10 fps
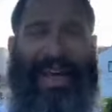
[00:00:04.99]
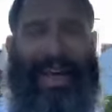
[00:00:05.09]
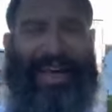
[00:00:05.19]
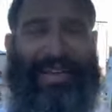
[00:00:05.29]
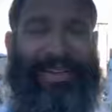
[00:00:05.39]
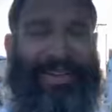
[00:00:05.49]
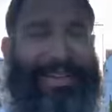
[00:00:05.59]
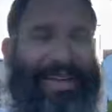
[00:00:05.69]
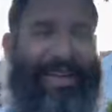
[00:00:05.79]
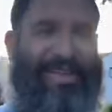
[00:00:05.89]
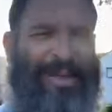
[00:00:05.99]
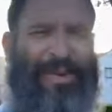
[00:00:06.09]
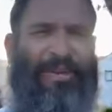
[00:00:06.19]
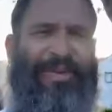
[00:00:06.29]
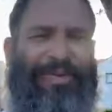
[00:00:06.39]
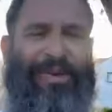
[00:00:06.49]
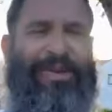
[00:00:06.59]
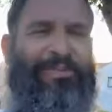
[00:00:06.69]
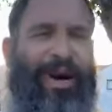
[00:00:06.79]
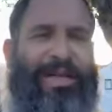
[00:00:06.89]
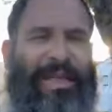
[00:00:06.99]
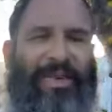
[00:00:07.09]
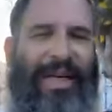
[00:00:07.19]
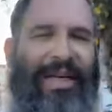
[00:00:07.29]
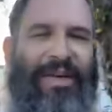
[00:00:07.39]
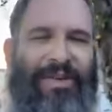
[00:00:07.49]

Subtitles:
And September 1st marks the beginning